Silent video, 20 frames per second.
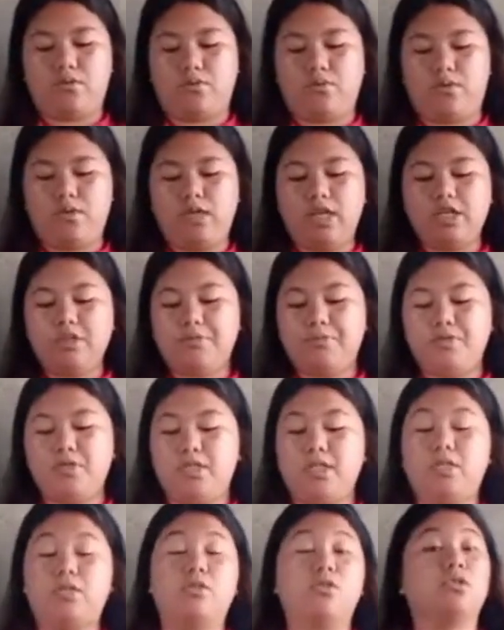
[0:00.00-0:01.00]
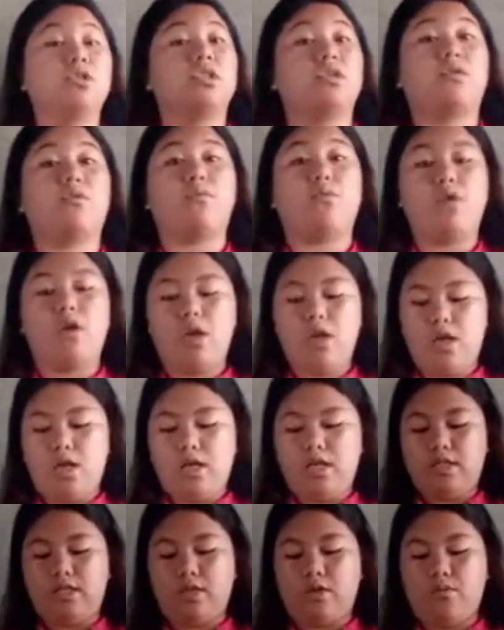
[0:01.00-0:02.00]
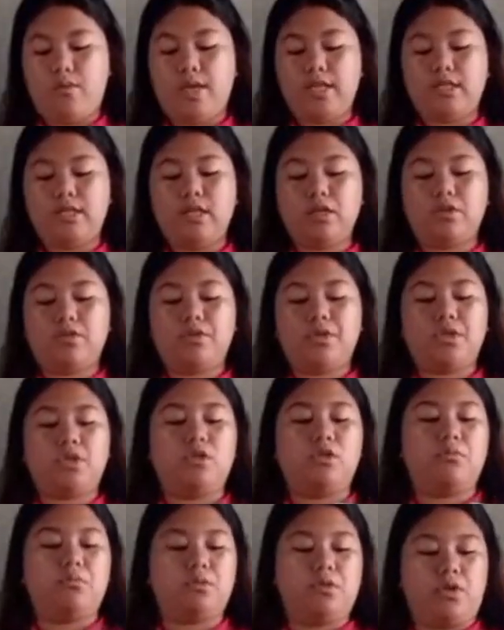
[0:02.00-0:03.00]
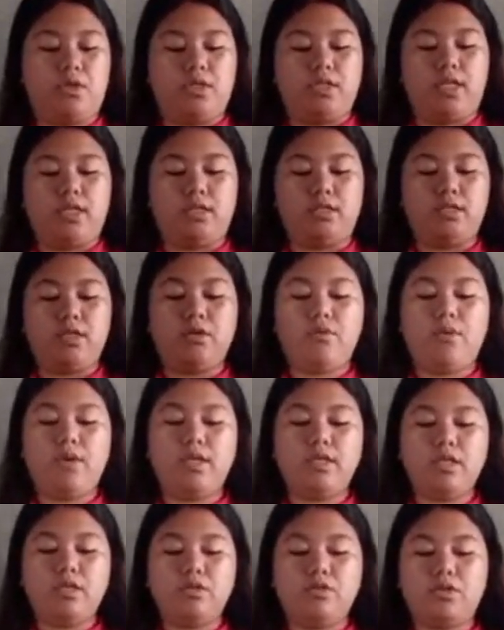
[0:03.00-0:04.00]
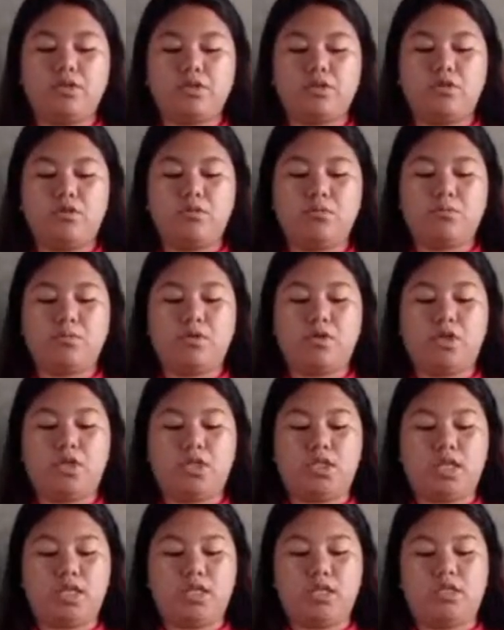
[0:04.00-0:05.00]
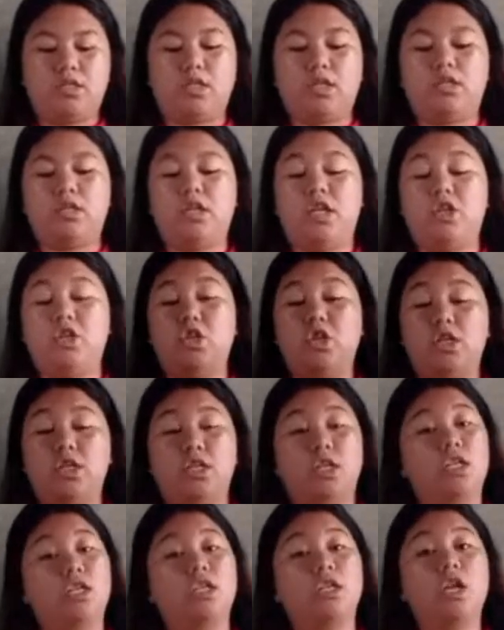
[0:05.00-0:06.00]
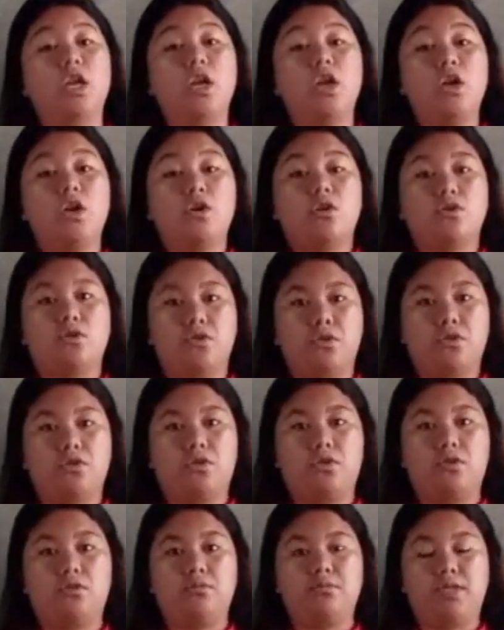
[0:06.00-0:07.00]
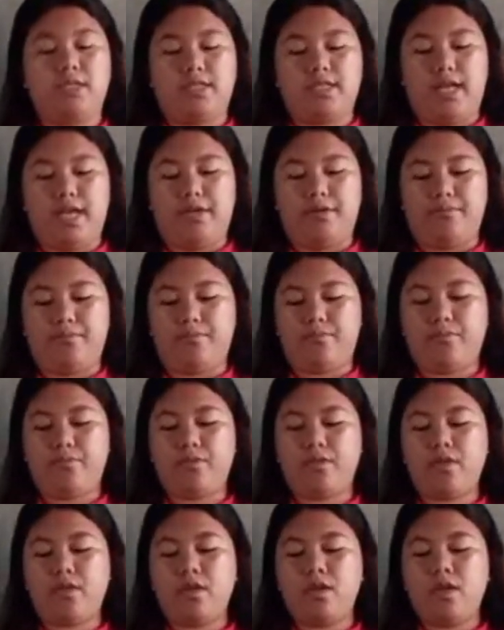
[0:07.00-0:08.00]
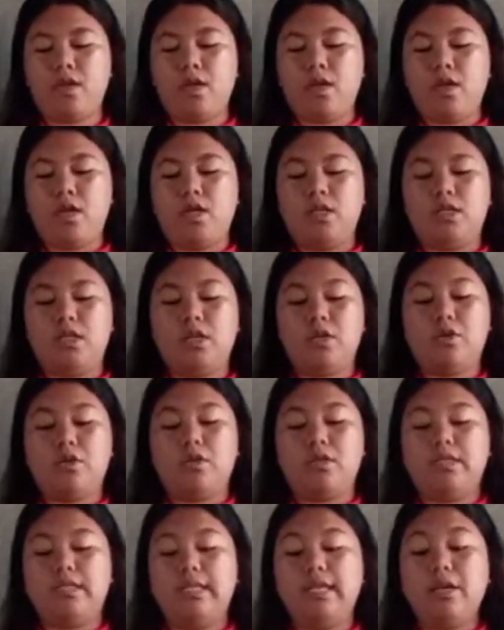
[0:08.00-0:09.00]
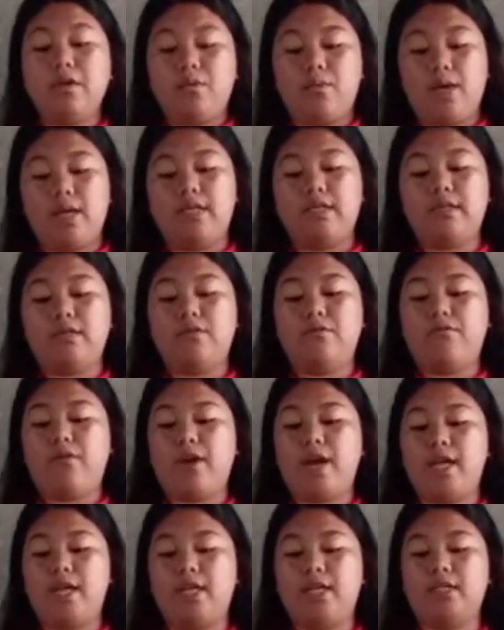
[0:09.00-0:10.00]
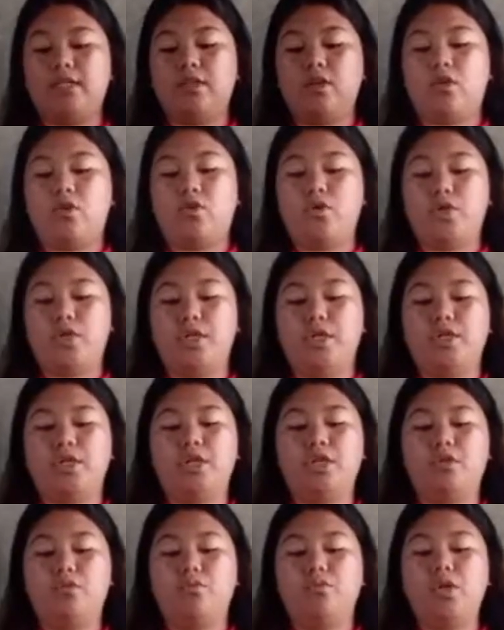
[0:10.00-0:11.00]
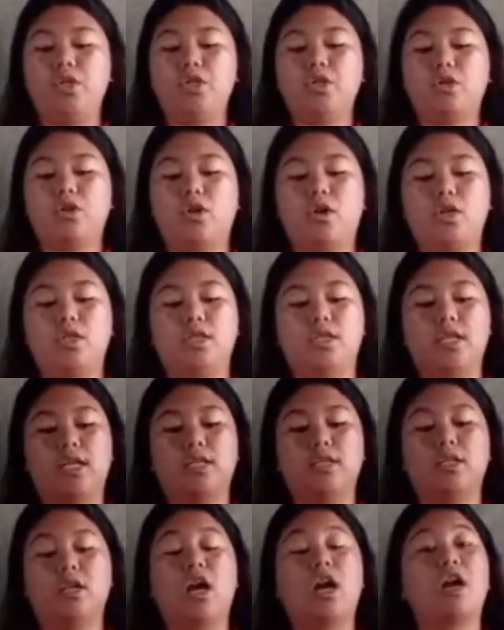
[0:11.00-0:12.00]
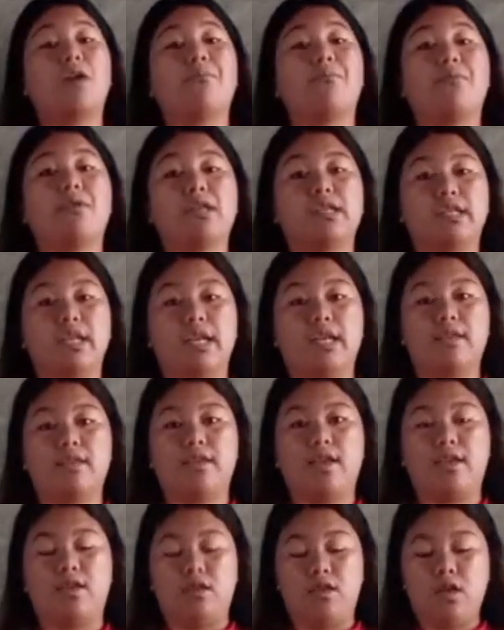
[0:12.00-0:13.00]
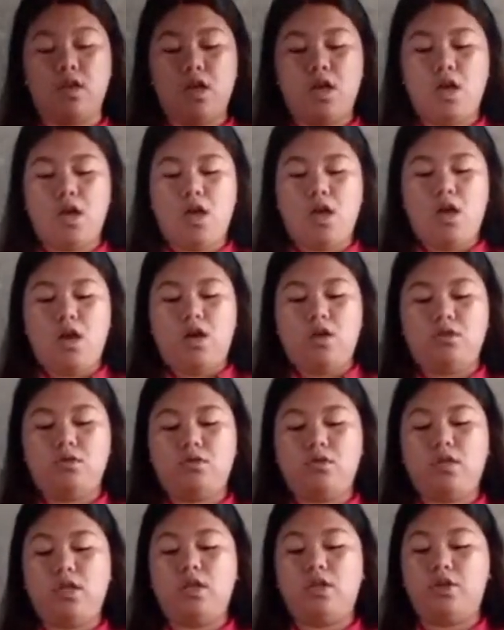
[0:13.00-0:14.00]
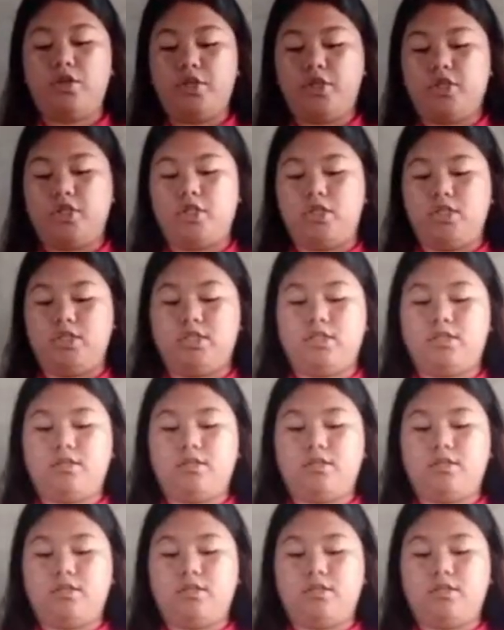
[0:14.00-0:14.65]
let's proceed to sequencing curriculum content. Sequencing curriculum content is essential in curriculum design. Sequence defined as the order in which contents are presented to the learners.